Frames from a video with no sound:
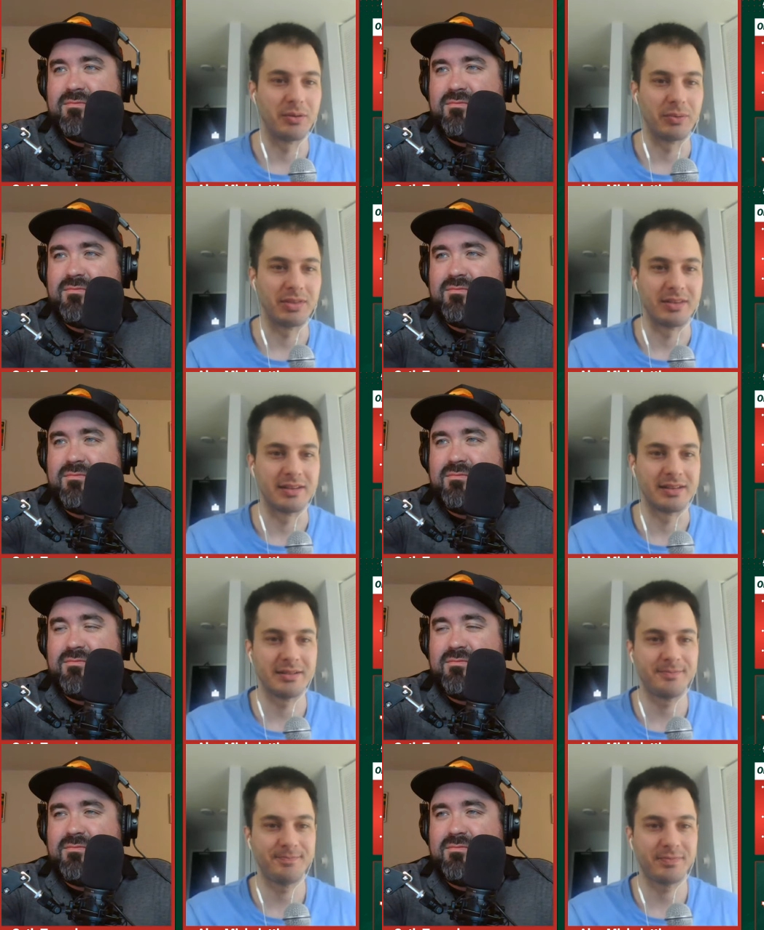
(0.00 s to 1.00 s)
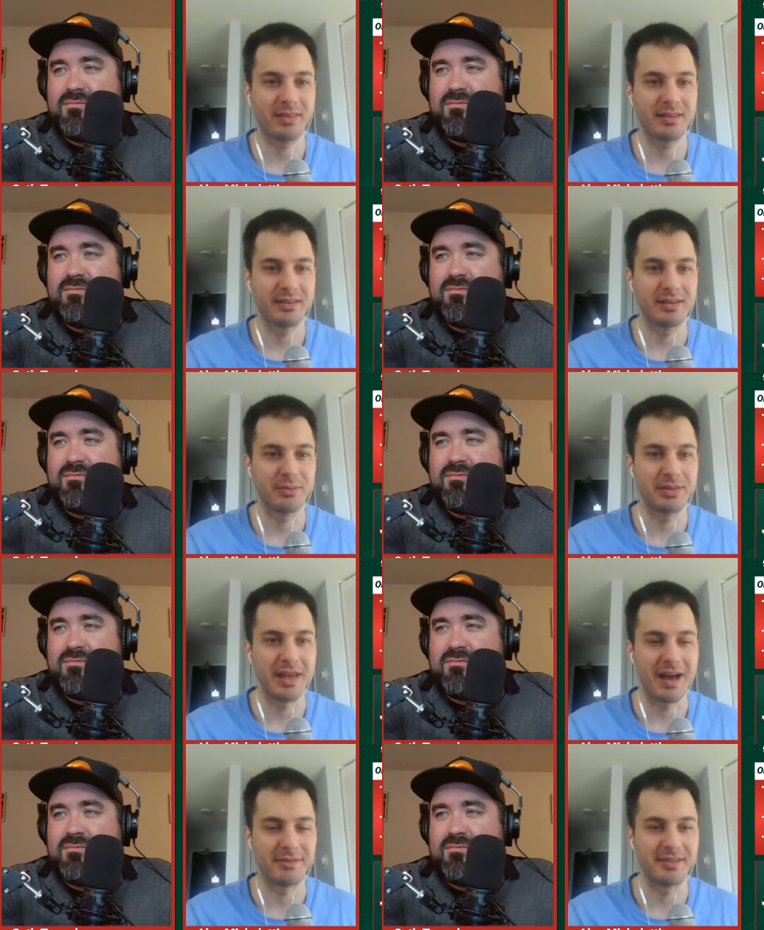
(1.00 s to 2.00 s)
Speaker 1: with the uh, with
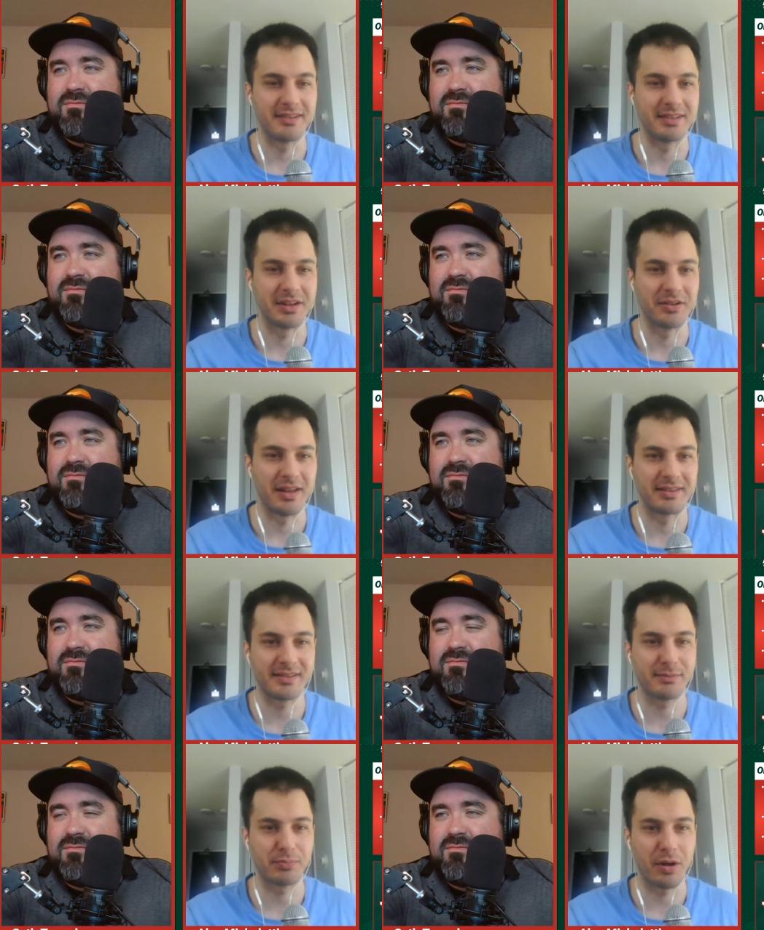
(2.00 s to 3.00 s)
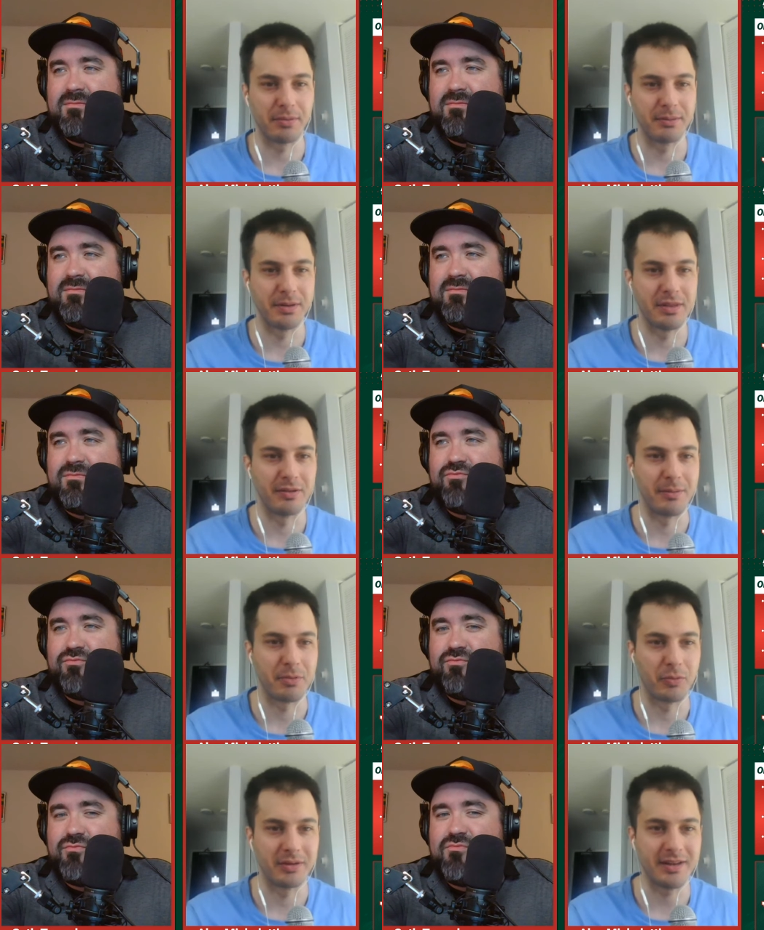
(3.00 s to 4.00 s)
the off season here, that's probably gonna be the
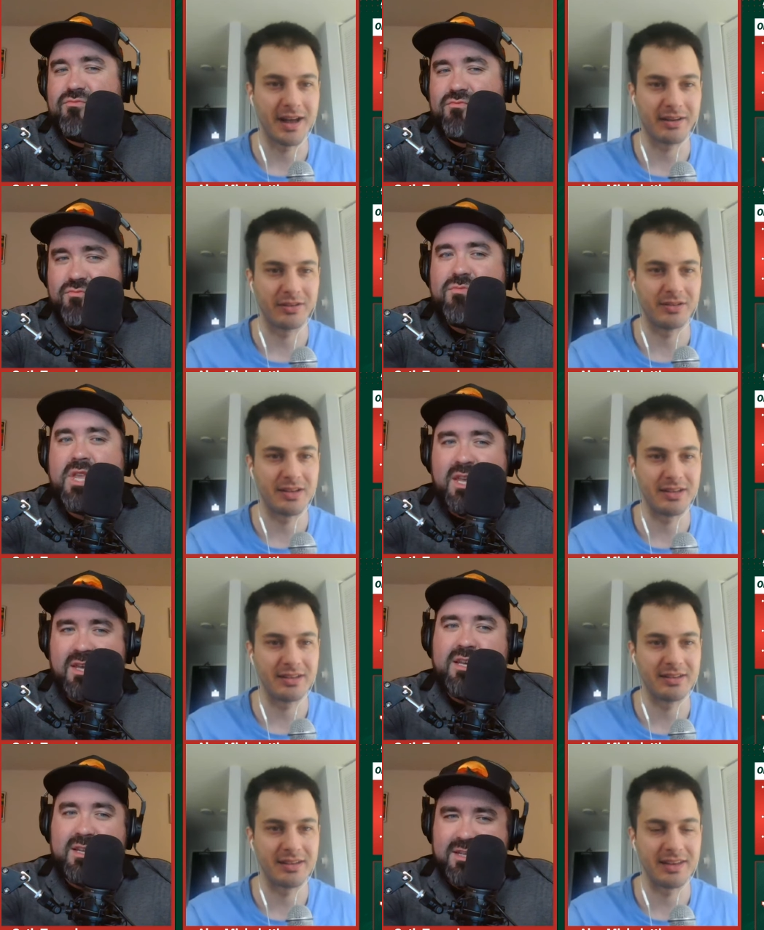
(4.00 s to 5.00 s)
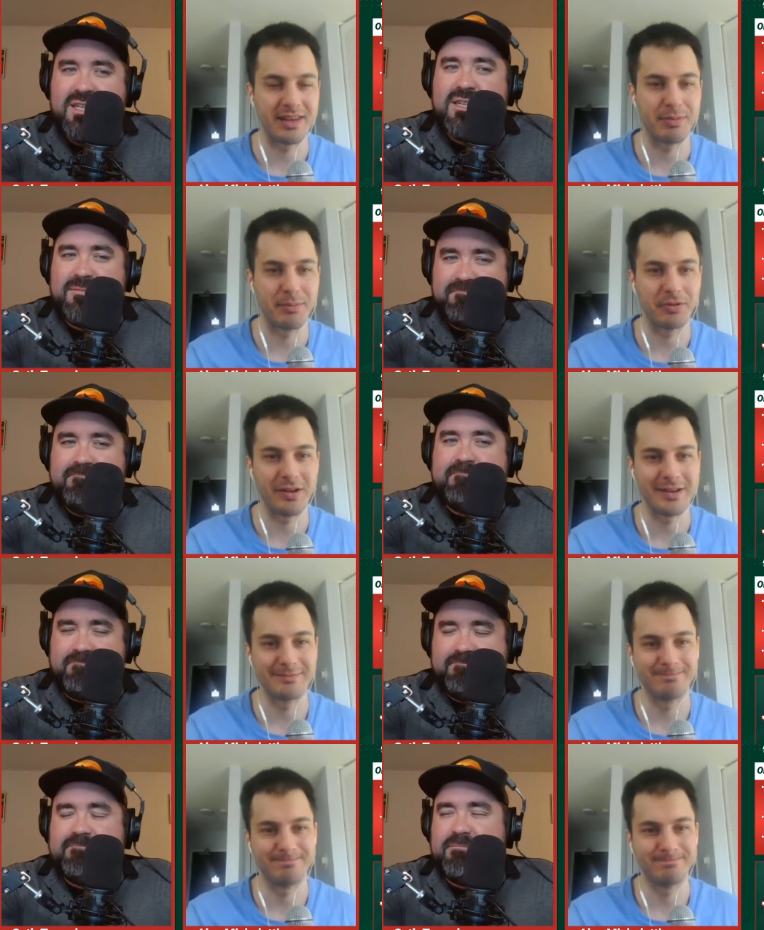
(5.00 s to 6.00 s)
number one talker. Do you, do you keep him or
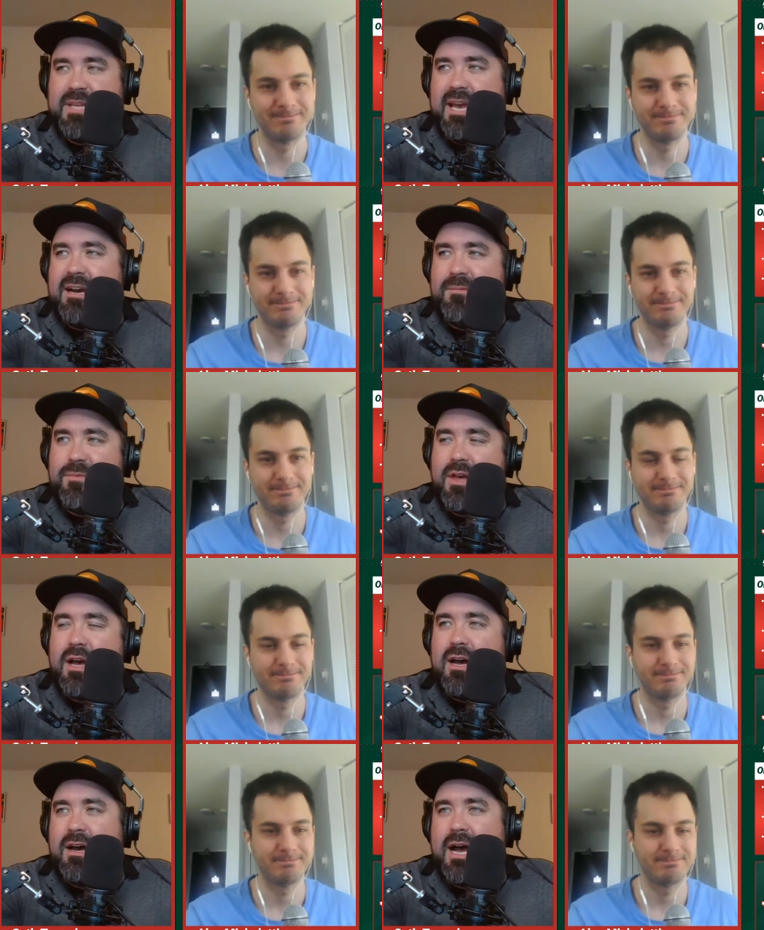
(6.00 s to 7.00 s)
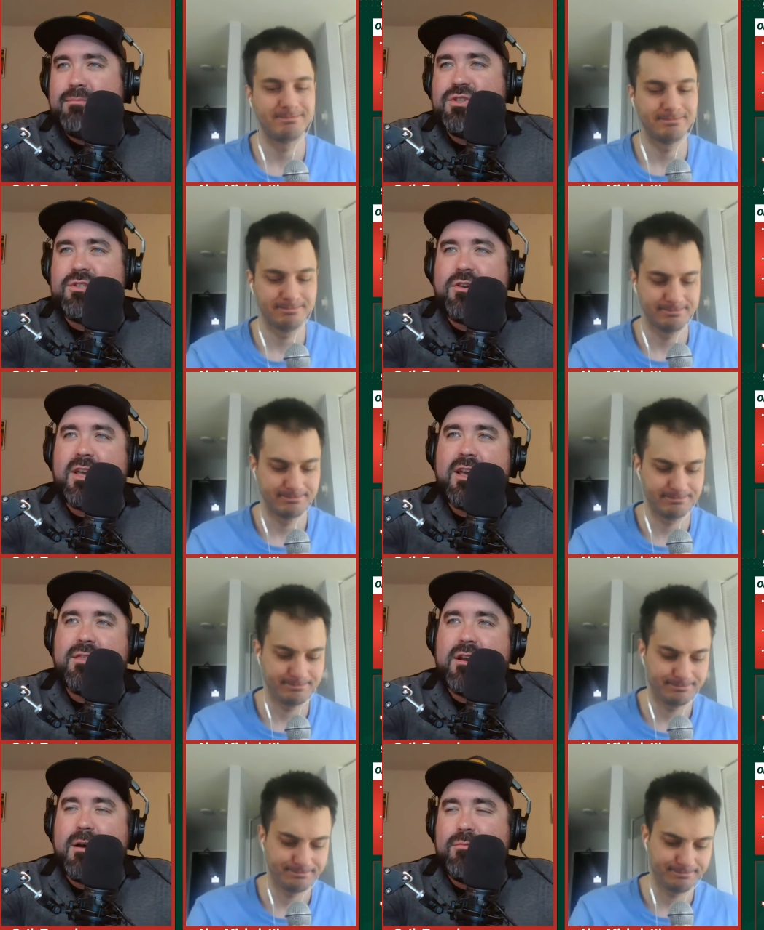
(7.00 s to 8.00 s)
not?
Speaker 2: Yeah, uh, I'm just looking
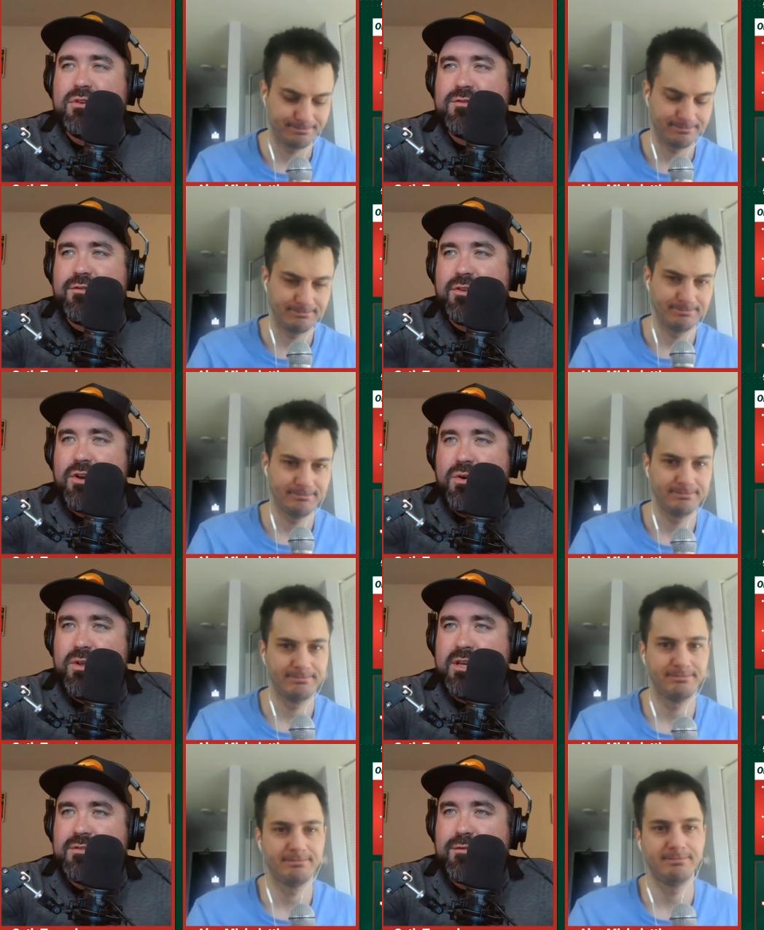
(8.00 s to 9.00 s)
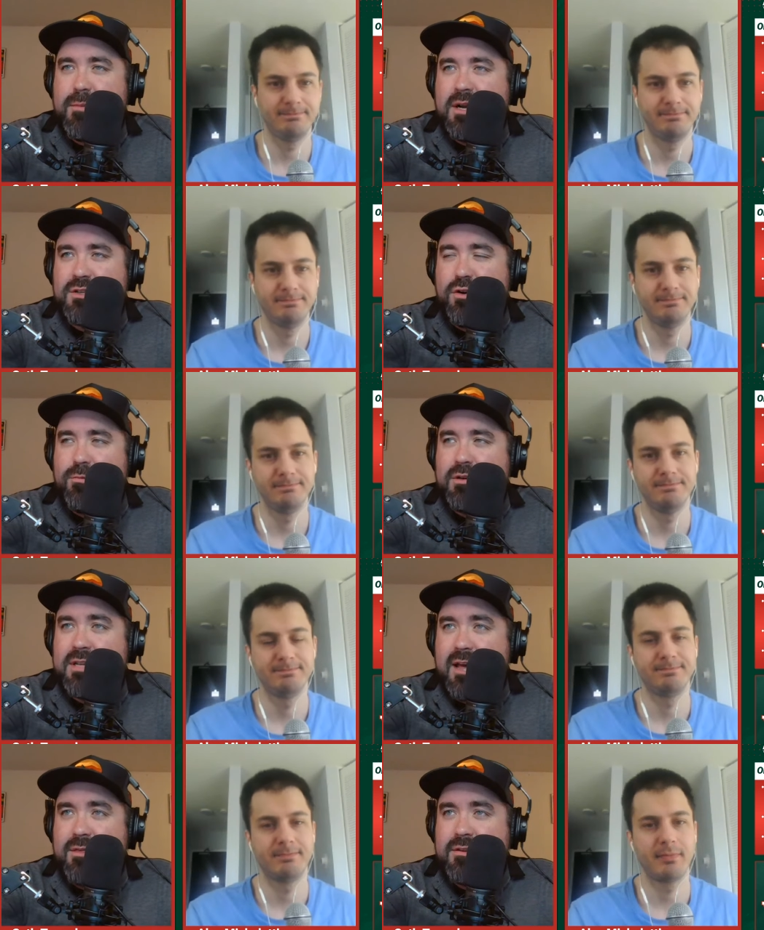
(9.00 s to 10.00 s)
at the numbers for the goalies from October
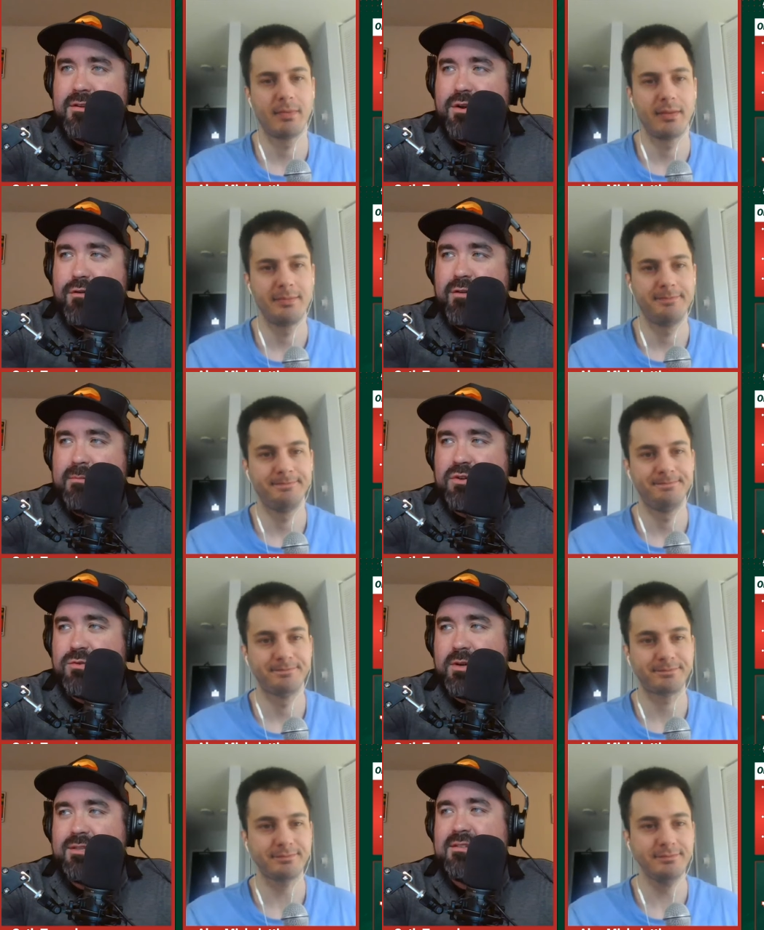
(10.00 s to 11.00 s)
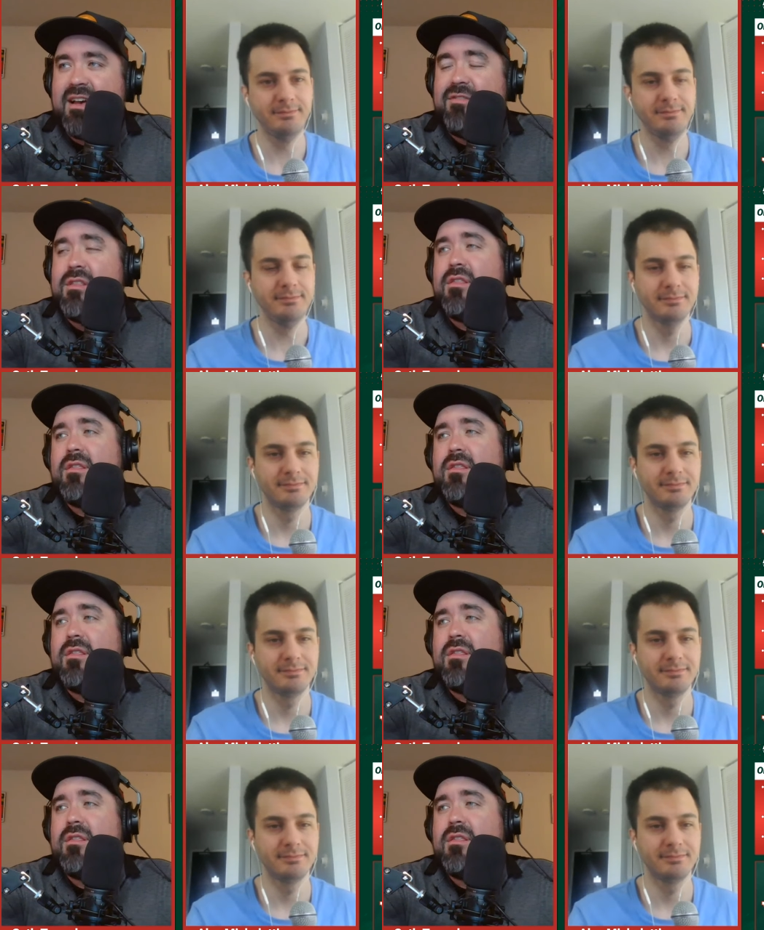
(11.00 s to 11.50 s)
tenth to November twenty-seventh.